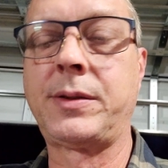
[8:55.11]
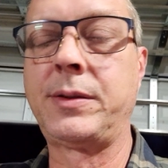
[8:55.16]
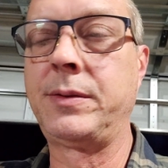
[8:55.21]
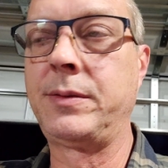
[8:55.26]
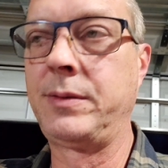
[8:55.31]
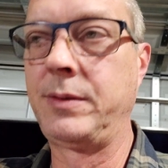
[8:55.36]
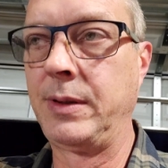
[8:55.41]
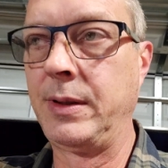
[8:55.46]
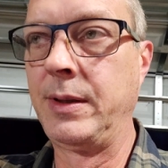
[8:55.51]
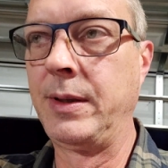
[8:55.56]

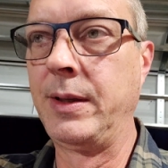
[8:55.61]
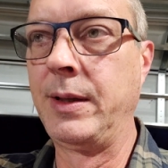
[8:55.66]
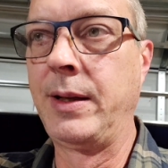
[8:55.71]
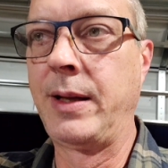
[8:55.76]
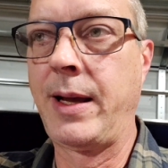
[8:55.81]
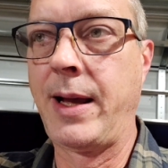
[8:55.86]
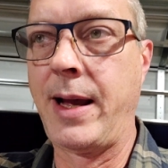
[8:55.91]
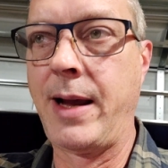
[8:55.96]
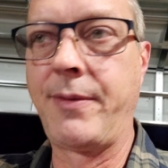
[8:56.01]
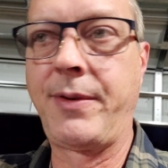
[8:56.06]
and
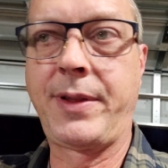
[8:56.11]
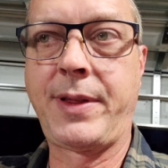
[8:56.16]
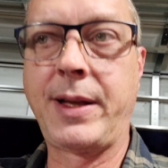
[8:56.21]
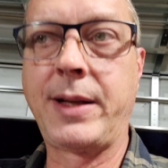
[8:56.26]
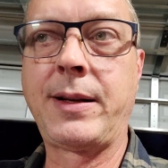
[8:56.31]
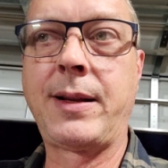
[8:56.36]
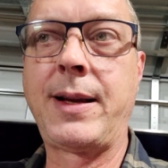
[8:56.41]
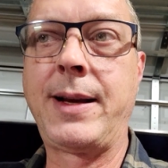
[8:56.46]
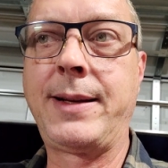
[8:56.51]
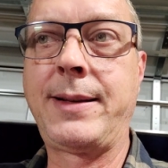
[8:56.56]

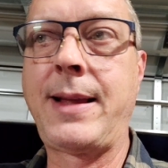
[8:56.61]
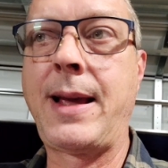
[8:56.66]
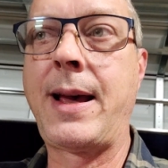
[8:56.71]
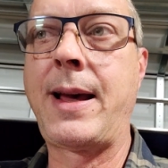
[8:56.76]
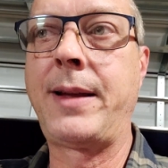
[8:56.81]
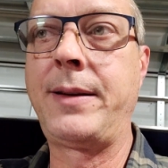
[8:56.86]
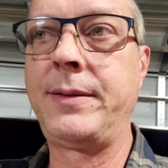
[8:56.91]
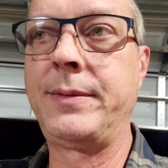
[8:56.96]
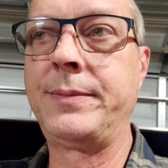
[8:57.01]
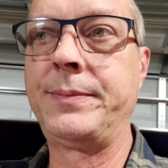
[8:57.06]
everything like
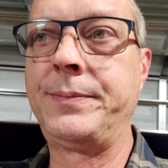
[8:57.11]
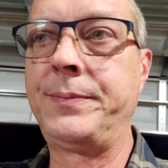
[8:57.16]
that